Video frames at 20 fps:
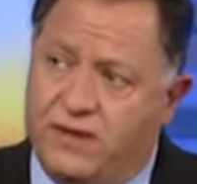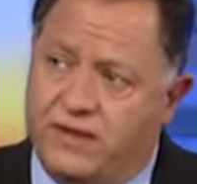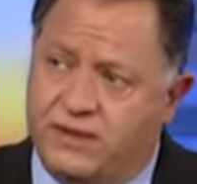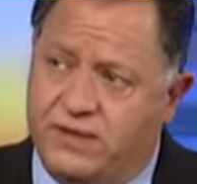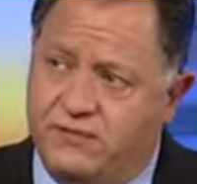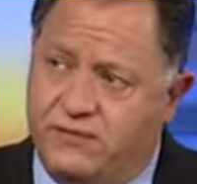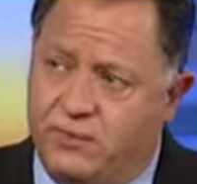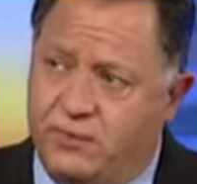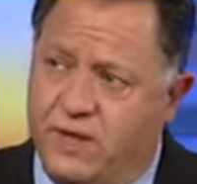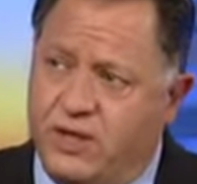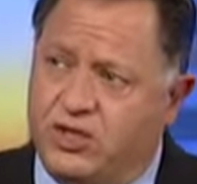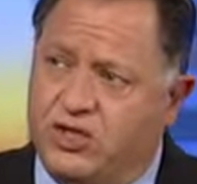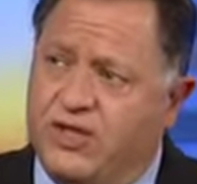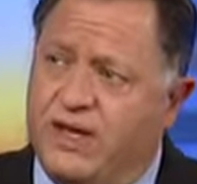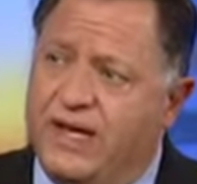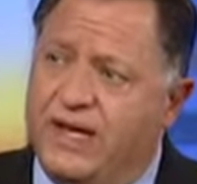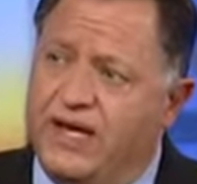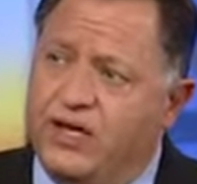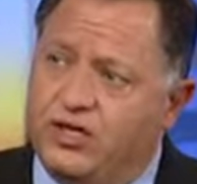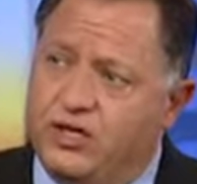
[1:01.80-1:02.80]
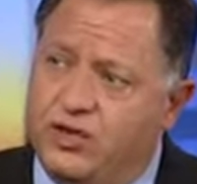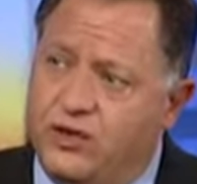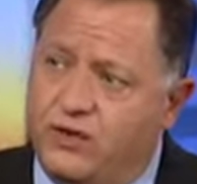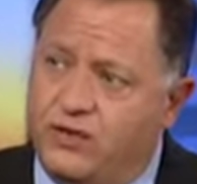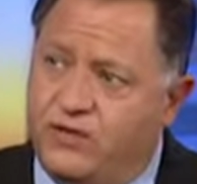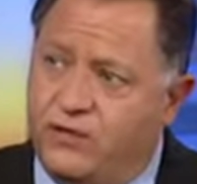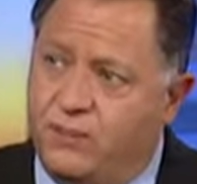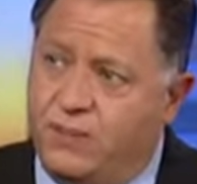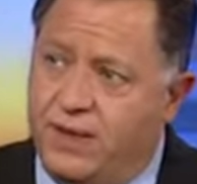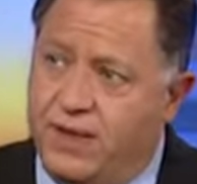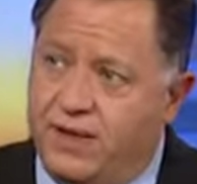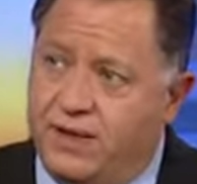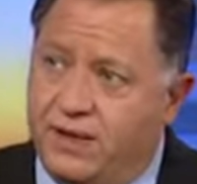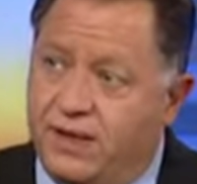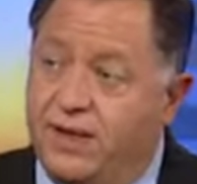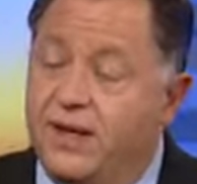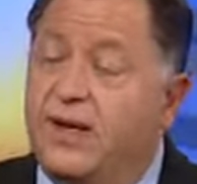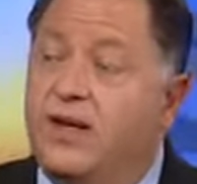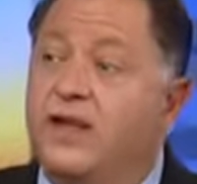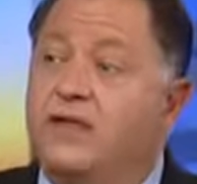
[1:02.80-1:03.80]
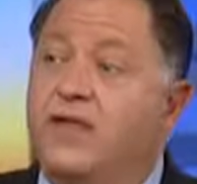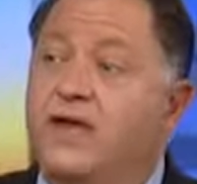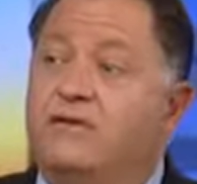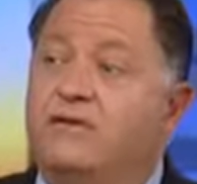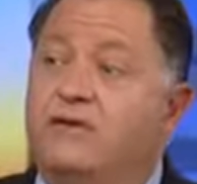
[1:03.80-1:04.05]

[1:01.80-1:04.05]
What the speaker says: this information. They issued a subpoena. They